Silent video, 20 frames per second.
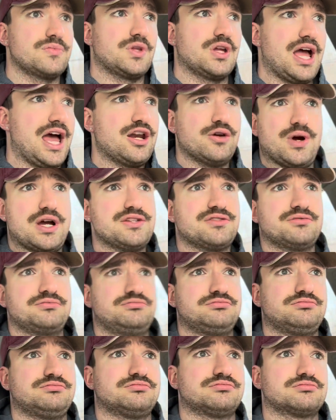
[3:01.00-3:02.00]
anyways,
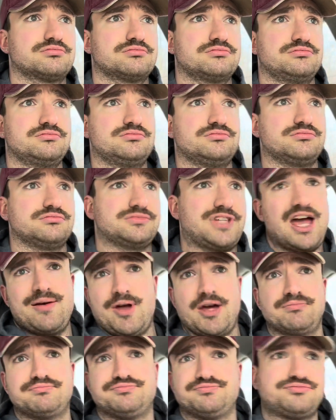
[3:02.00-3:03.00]
yeah,
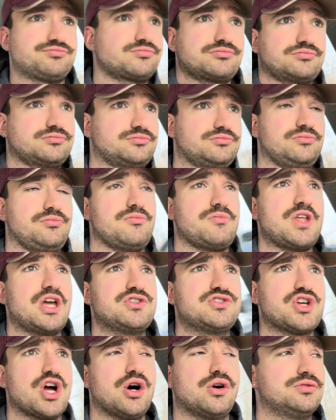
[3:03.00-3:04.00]
man.
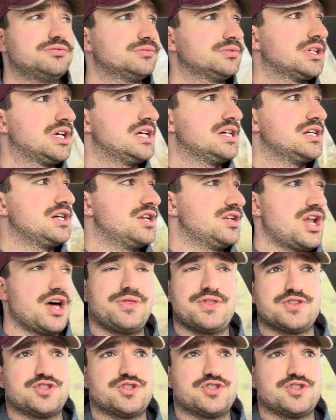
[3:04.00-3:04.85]
So nothing